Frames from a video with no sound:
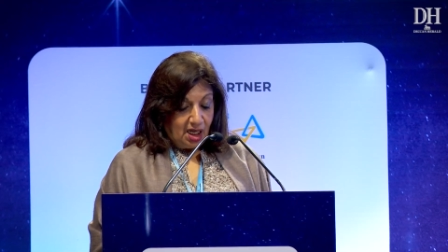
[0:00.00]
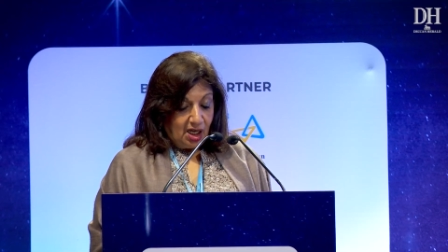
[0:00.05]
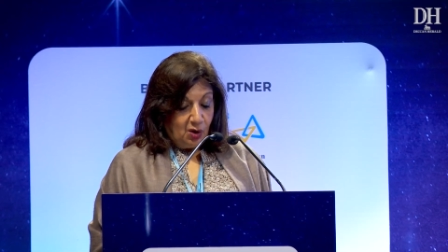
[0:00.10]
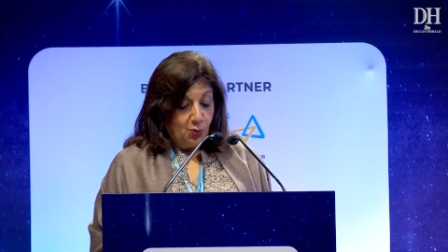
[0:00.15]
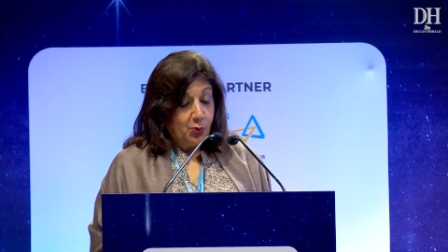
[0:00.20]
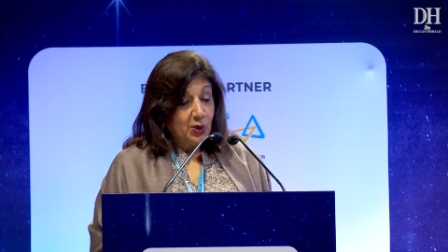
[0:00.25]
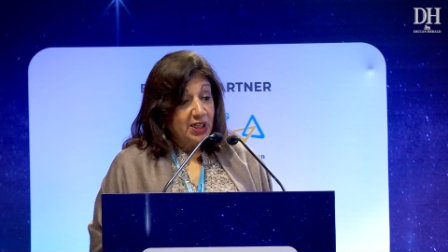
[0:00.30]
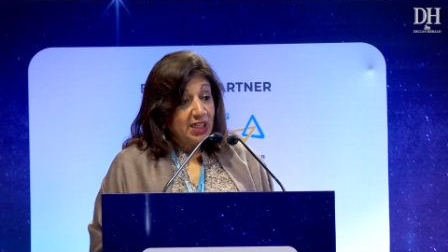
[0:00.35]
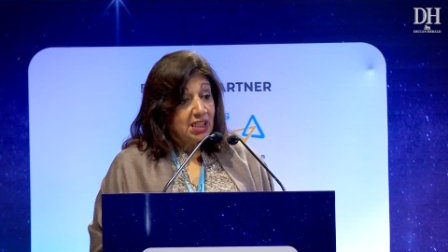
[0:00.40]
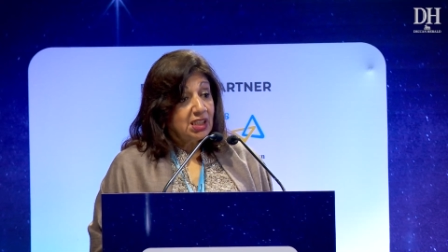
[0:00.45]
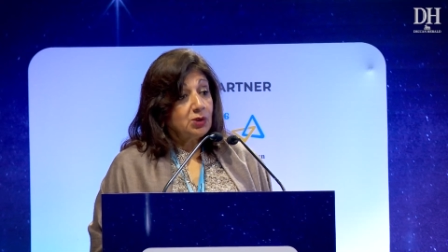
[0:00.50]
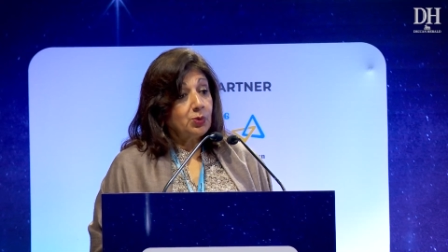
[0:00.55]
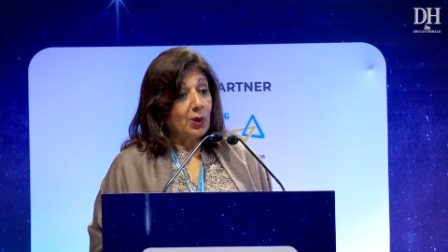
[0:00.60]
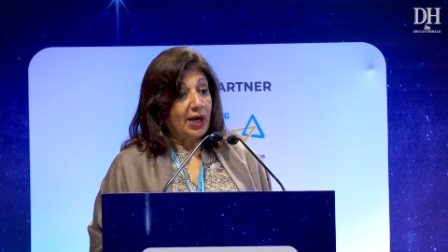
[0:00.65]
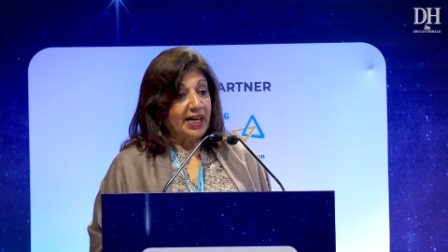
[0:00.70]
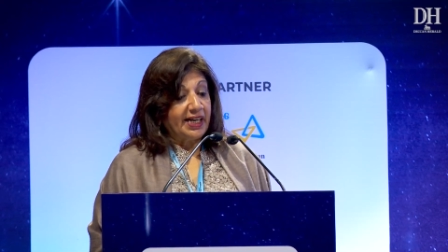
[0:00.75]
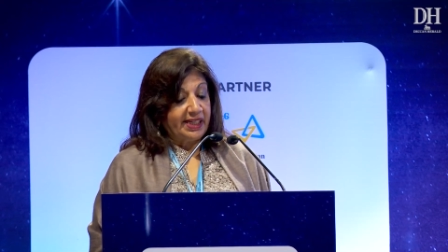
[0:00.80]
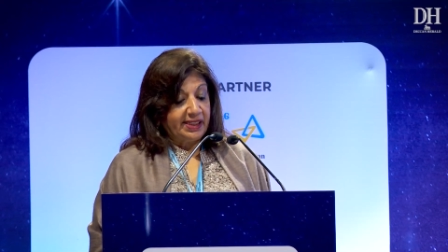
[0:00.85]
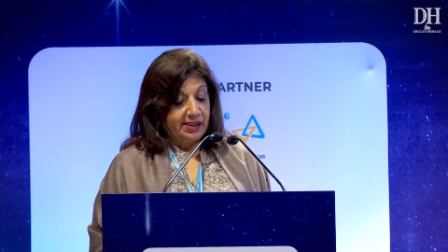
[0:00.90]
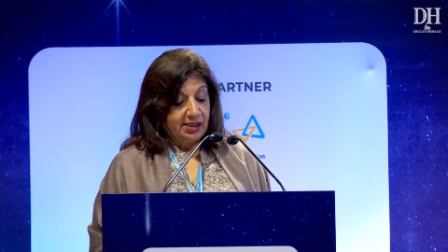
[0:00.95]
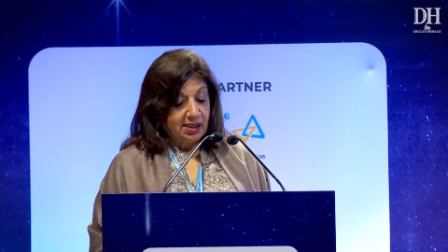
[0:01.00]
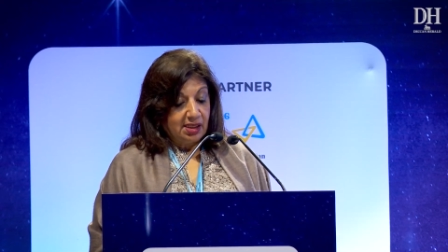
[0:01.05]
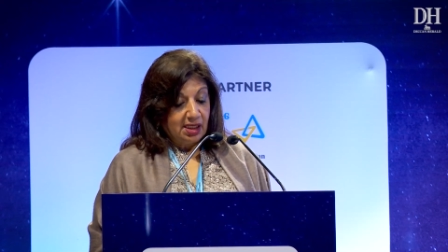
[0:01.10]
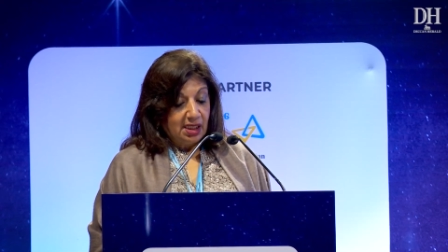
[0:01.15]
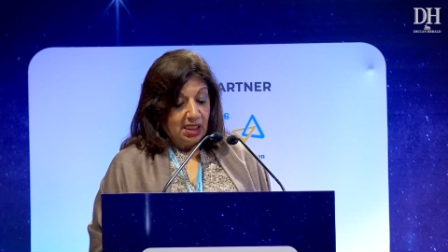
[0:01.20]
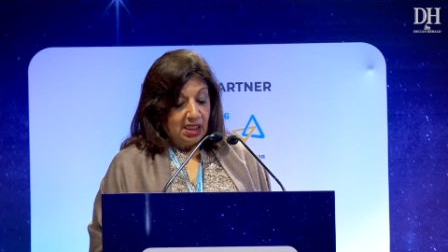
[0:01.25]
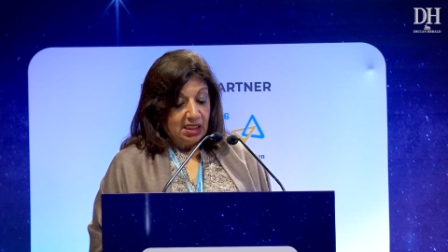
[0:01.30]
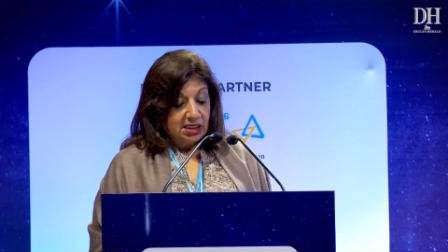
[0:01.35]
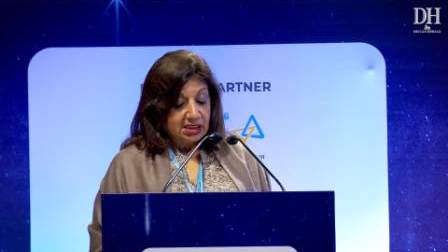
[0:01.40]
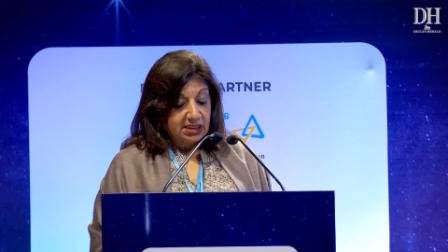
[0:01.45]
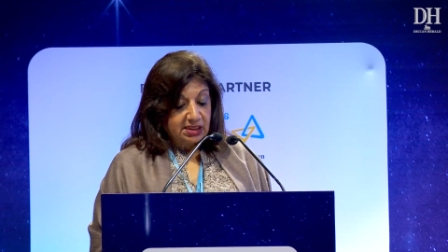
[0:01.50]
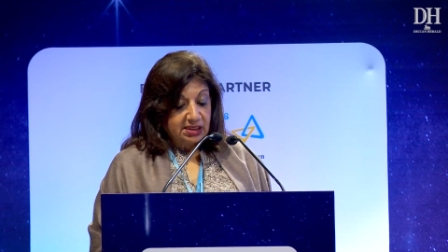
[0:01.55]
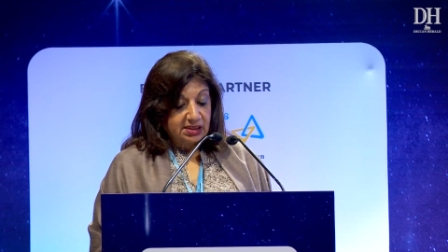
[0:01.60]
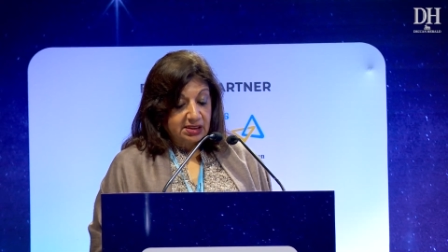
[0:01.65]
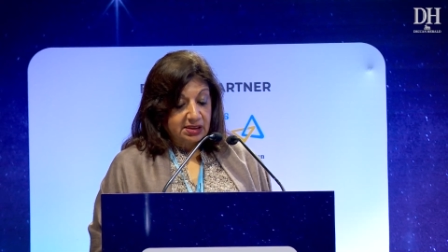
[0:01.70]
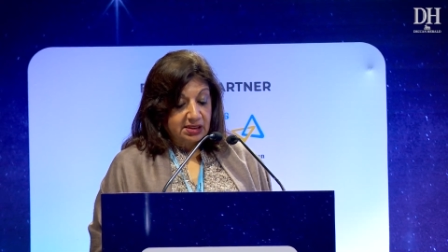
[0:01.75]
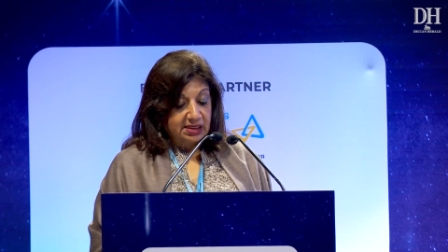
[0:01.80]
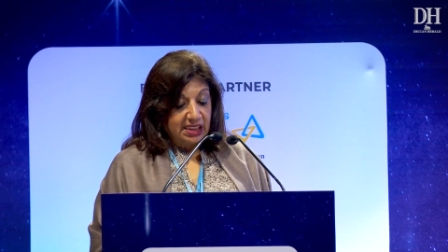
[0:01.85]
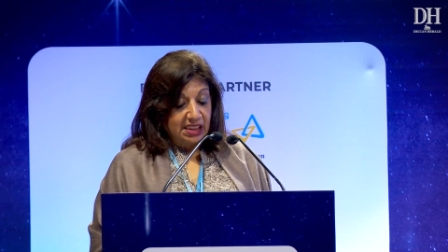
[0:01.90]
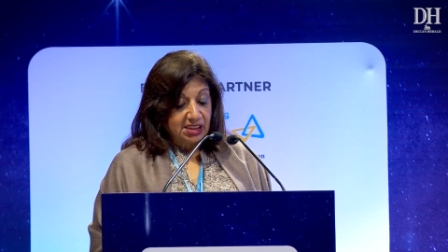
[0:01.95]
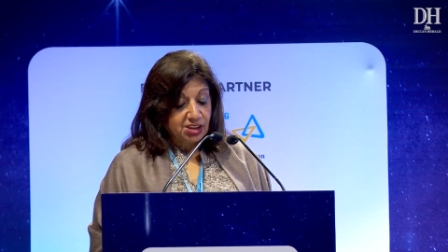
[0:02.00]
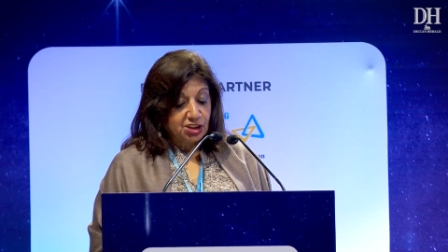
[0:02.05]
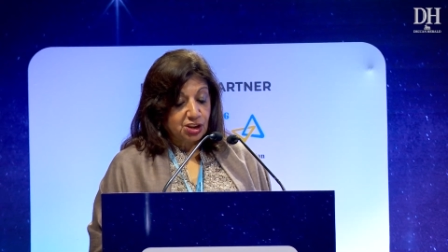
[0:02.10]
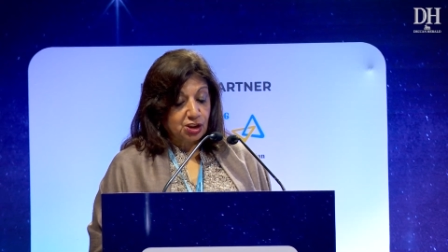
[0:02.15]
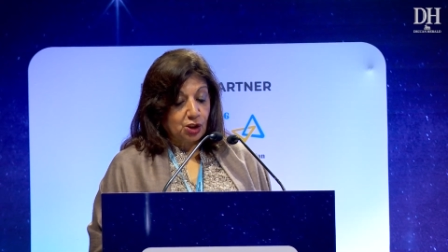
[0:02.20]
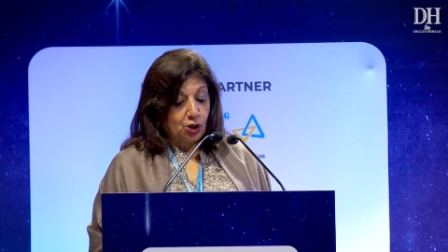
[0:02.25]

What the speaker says: Worldwide, such